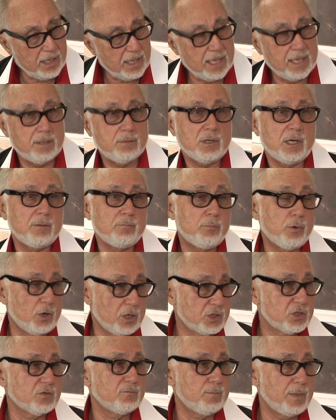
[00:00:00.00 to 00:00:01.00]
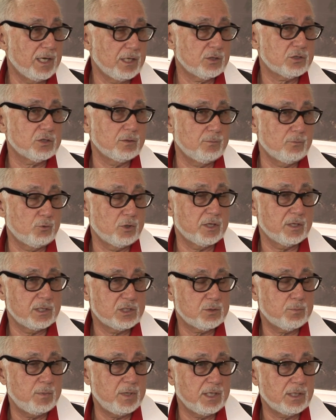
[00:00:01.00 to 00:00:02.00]
and in parts of Belgium where they
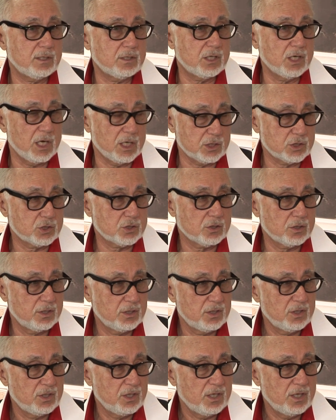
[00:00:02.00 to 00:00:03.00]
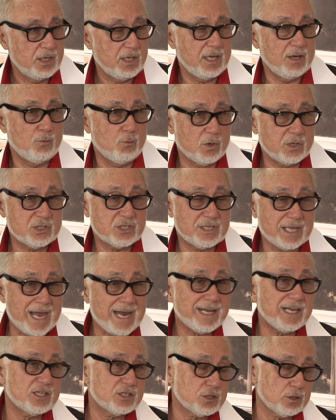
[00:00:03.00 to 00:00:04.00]
speak Dutch. And once
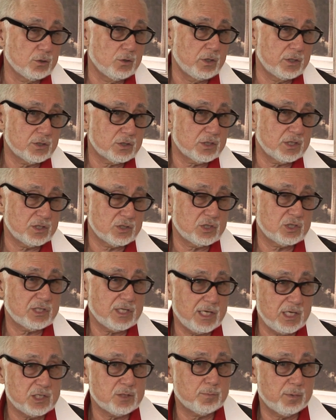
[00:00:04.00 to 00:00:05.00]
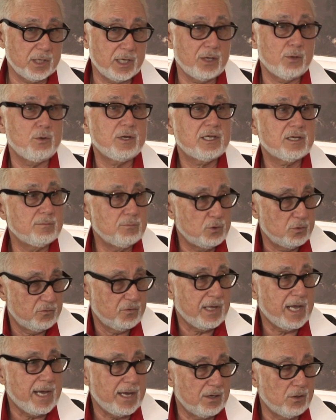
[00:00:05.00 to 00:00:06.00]
that gets launched as a stage play, we can move
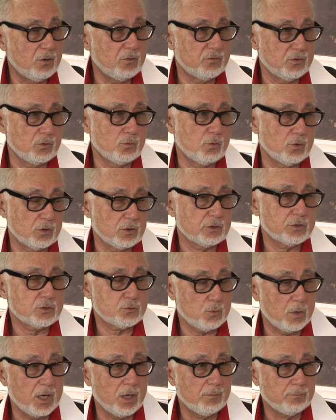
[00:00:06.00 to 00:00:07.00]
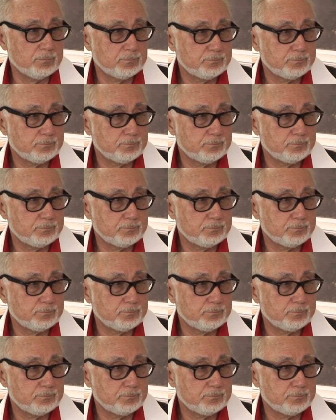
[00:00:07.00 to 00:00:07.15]
that over the world as well.